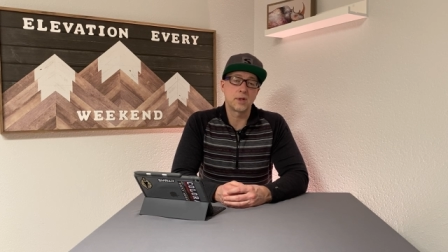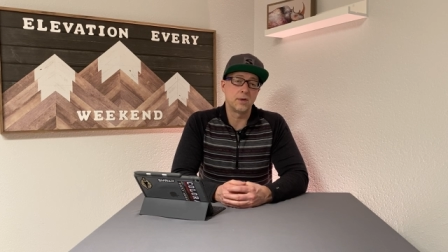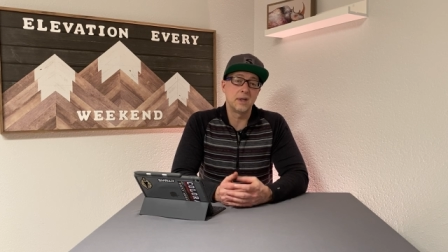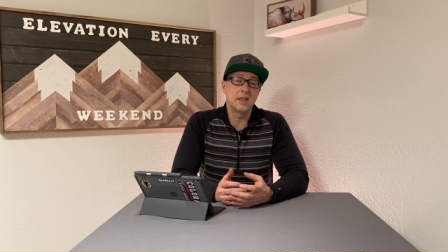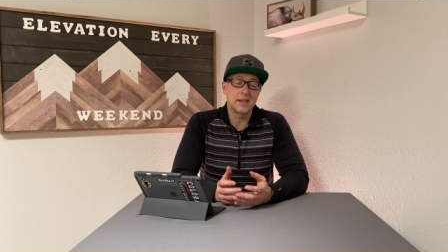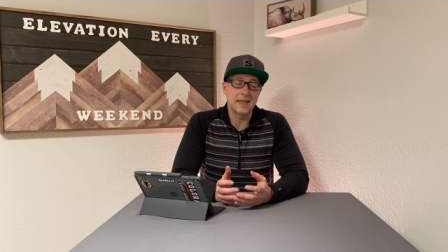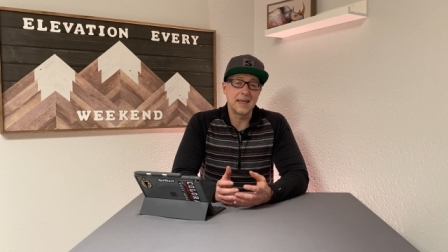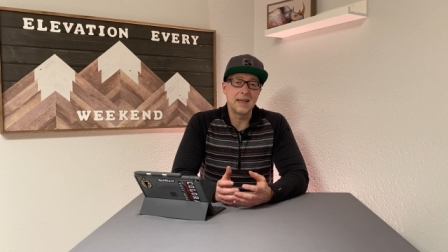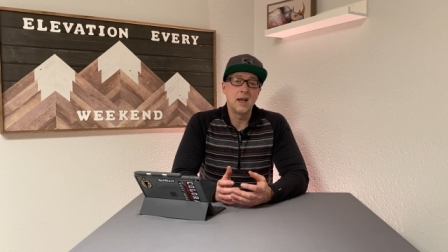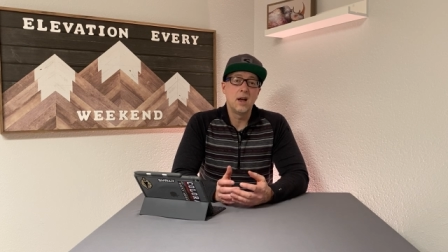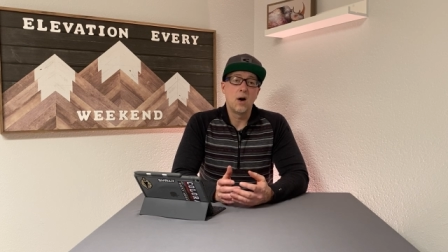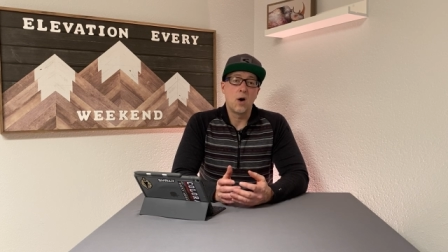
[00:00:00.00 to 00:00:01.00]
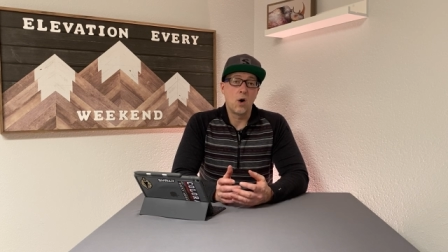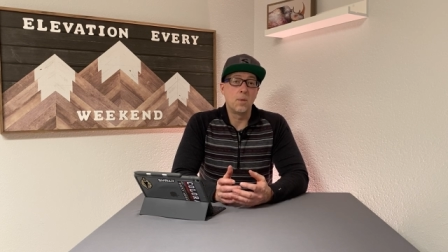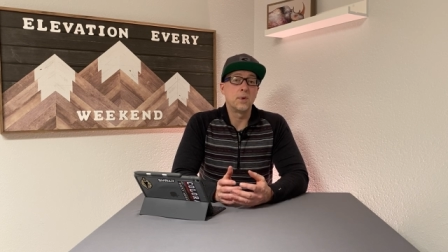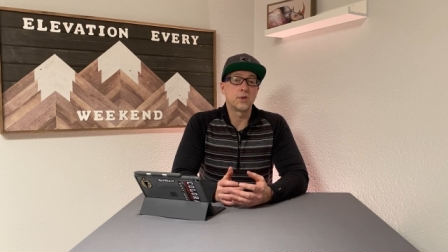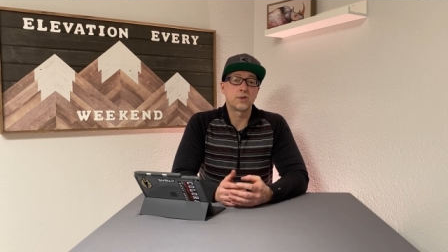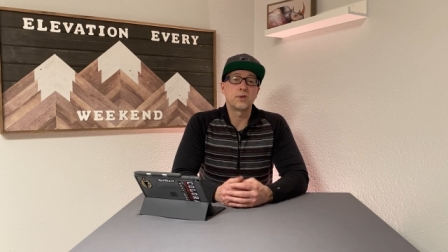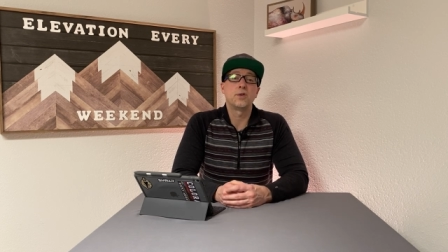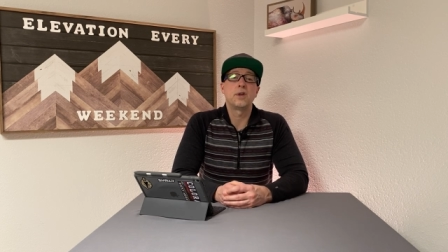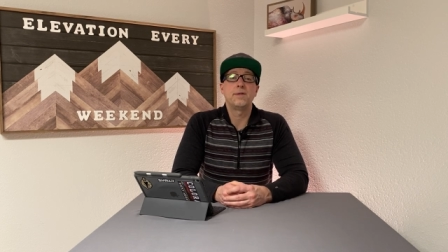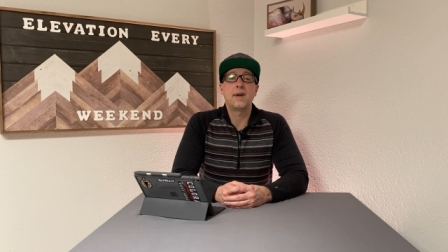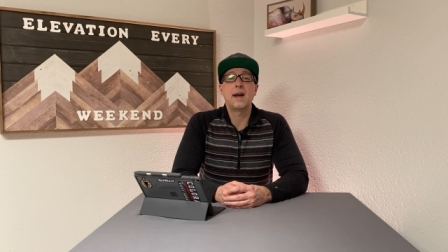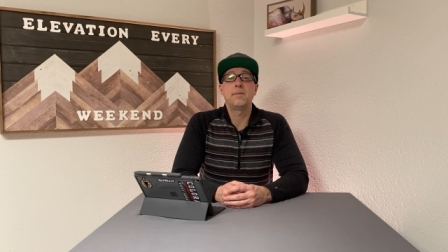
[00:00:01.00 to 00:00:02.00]
So it is a almost
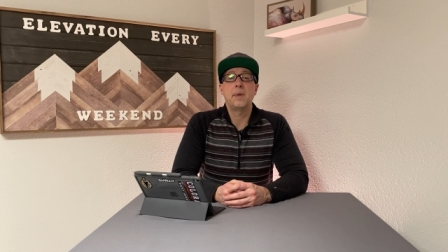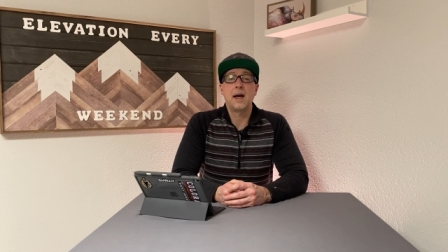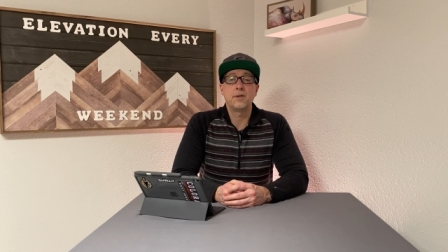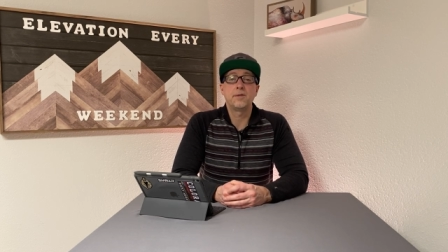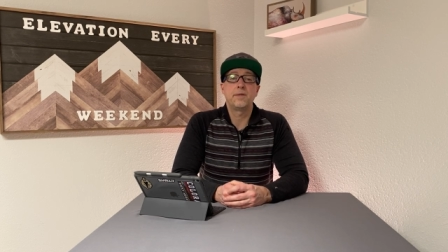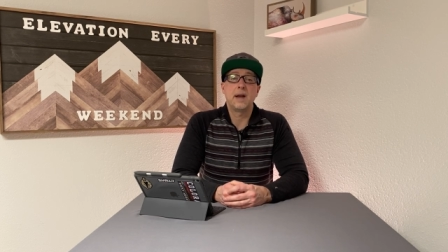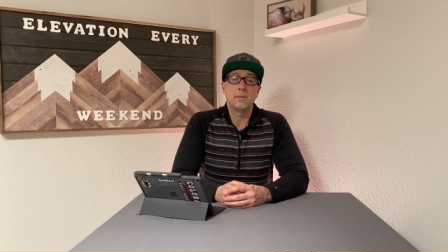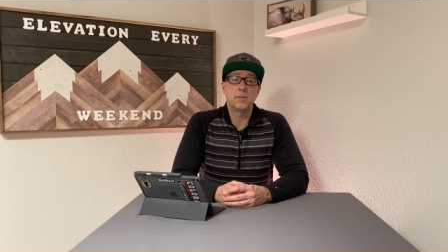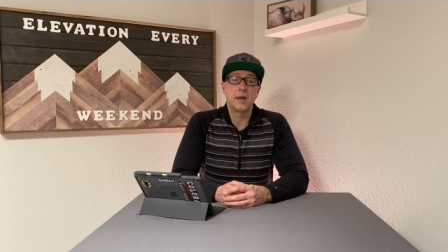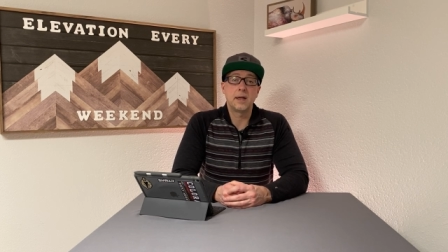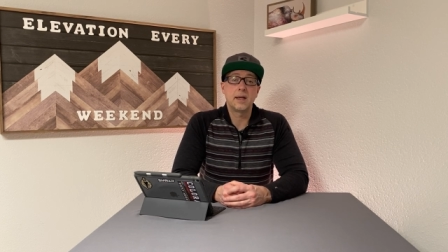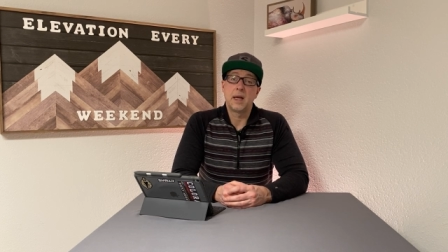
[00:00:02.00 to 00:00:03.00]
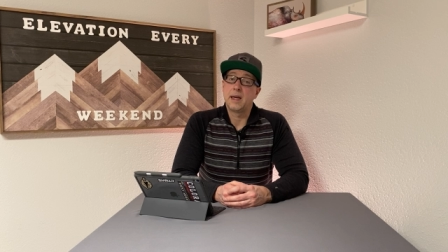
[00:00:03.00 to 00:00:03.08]
35-pound fat bike,